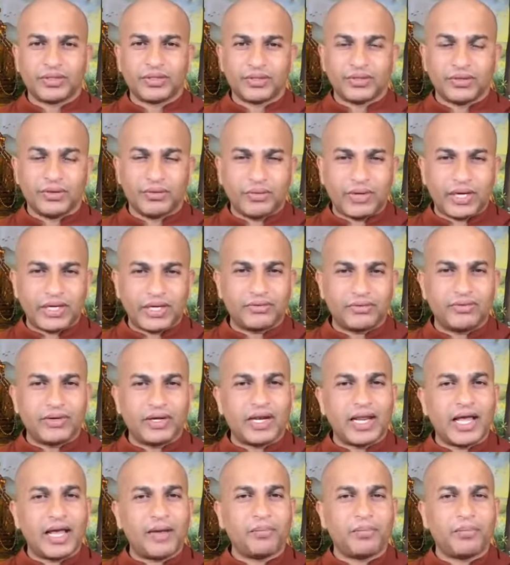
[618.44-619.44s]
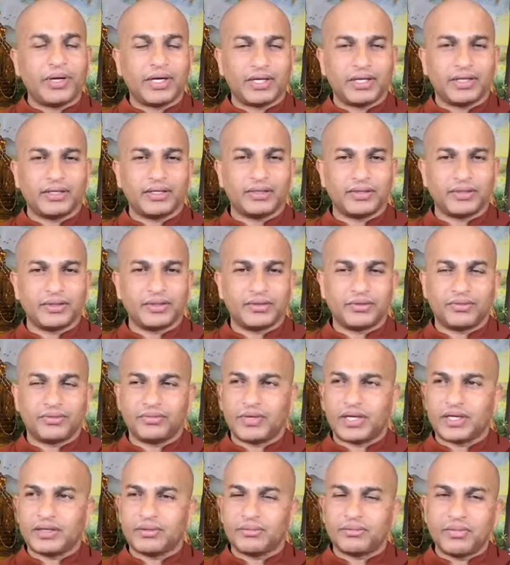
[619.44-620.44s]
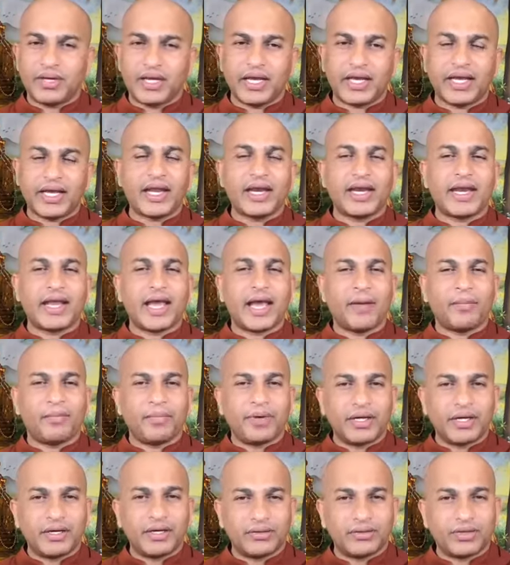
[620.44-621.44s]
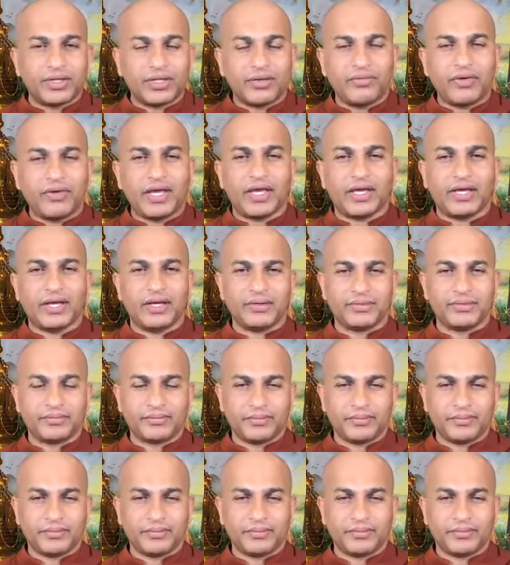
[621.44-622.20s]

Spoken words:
you know, what will happen, what may can happen on the way.